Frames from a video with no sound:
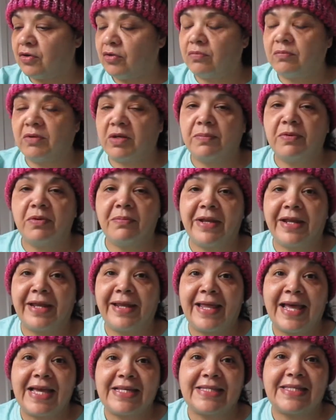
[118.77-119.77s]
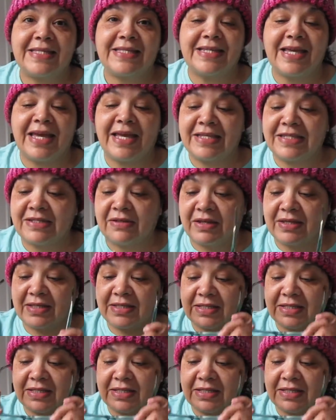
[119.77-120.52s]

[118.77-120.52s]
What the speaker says: I'm gonna put my glasses on so I can